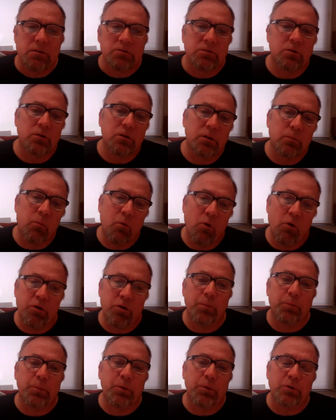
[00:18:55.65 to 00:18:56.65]
So the more you
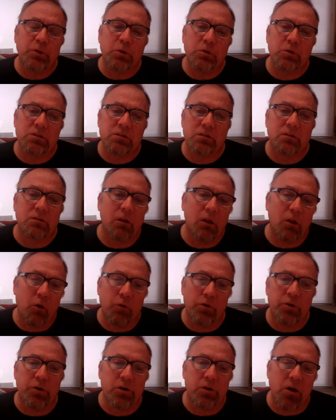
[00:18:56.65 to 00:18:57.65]
produce, the lower
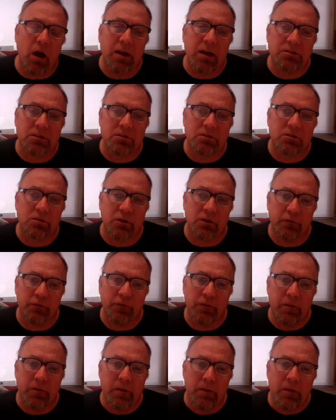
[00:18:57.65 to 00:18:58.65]
your cost to
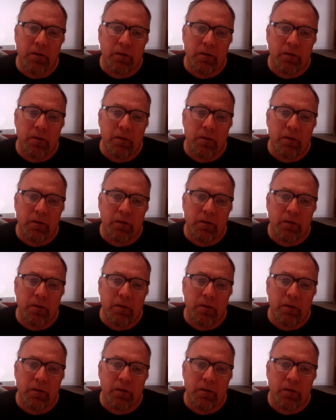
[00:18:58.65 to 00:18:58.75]
serve.